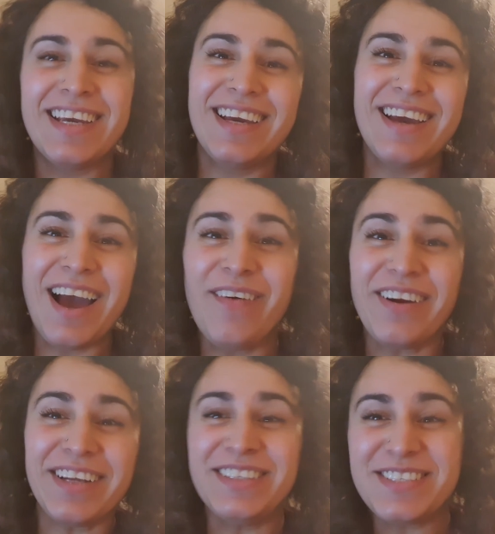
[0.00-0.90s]
How
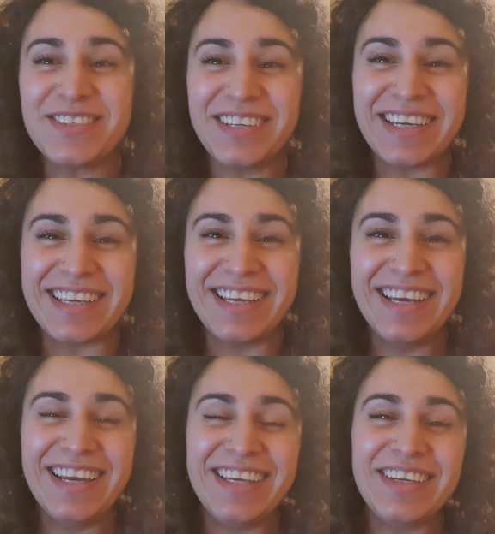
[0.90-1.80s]
are you doing?"
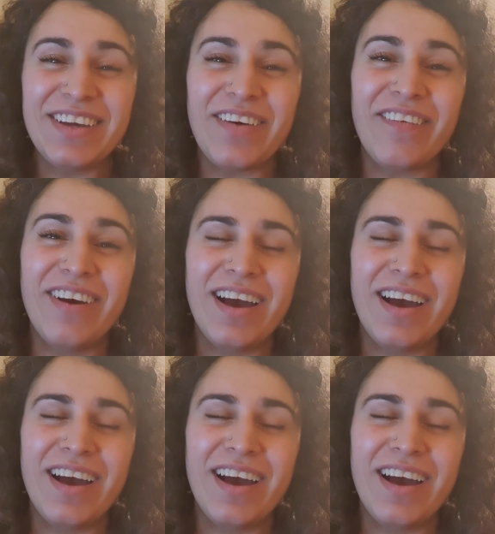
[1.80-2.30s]
No.